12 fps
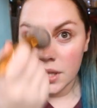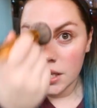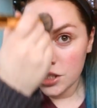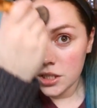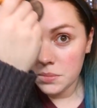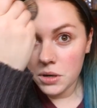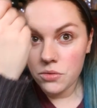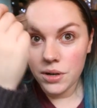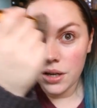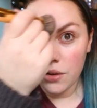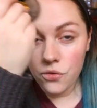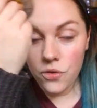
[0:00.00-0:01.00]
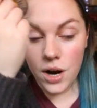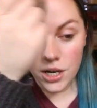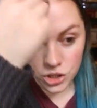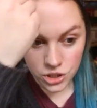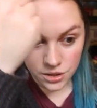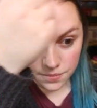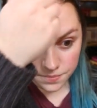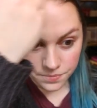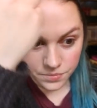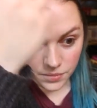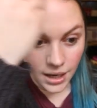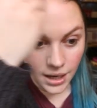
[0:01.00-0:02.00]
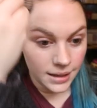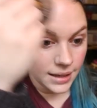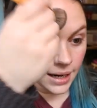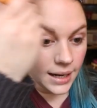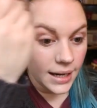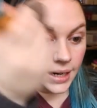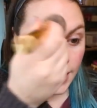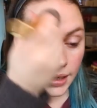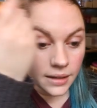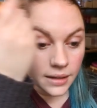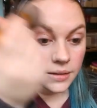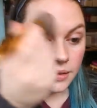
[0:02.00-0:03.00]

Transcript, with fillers: They just smell really fresh and clean.